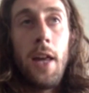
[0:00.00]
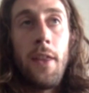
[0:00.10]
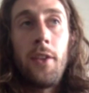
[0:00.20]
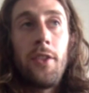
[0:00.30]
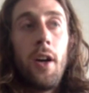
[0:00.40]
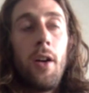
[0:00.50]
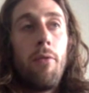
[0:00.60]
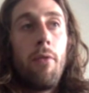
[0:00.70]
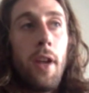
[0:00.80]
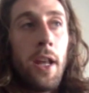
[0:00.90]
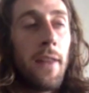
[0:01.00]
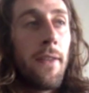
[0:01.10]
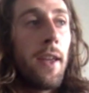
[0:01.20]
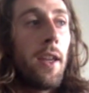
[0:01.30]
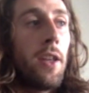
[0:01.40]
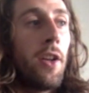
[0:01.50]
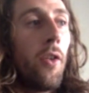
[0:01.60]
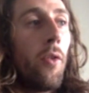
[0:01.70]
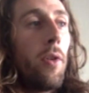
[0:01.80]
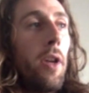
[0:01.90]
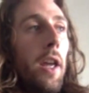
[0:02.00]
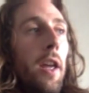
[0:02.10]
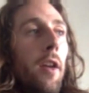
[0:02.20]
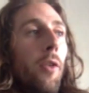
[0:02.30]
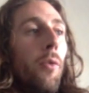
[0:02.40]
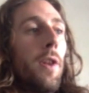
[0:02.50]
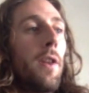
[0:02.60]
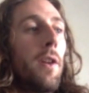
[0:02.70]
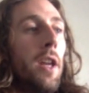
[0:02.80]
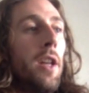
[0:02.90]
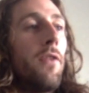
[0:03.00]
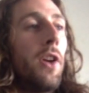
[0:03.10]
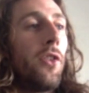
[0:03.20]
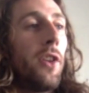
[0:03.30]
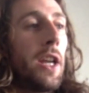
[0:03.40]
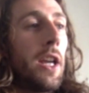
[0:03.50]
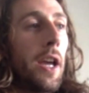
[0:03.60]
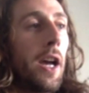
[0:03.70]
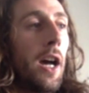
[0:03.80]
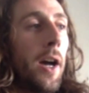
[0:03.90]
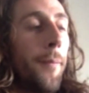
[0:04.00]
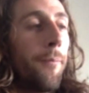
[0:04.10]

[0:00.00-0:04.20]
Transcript: I think so. And I think, you know, with individually,